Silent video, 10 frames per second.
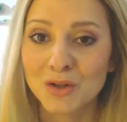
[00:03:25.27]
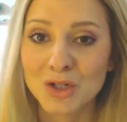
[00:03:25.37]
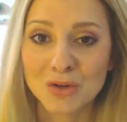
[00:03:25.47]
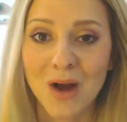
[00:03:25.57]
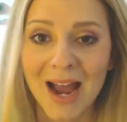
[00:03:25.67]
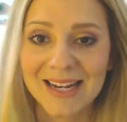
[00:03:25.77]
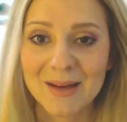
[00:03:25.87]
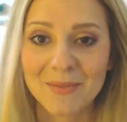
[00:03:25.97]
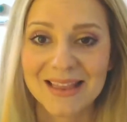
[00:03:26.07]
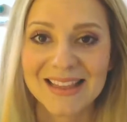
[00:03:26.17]
dry
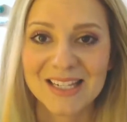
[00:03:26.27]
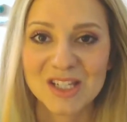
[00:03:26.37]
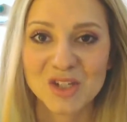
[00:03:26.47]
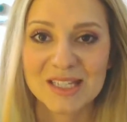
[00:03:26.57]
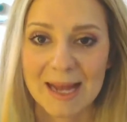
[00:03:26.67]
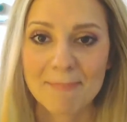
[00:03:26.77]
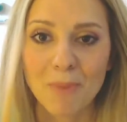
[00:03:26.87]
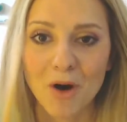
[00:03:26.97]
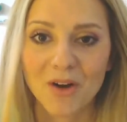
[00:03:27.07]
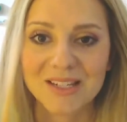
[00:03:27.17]
them at least to some
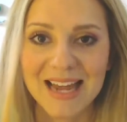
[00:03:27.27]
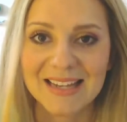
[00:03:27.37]
point,